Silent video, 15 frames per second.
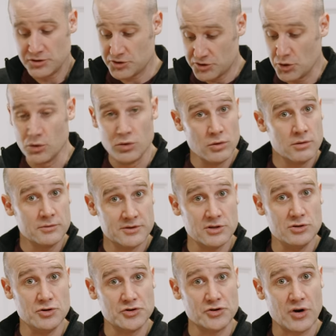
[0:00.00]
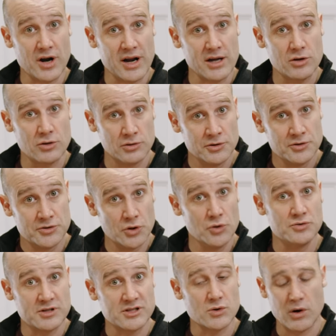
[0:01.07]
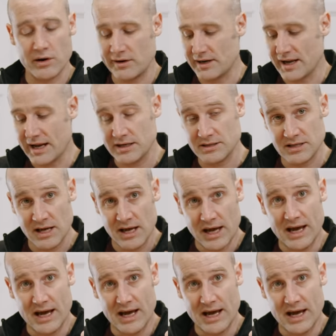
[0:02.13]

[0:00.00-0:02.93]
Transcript: Two to new triangle, two to square land,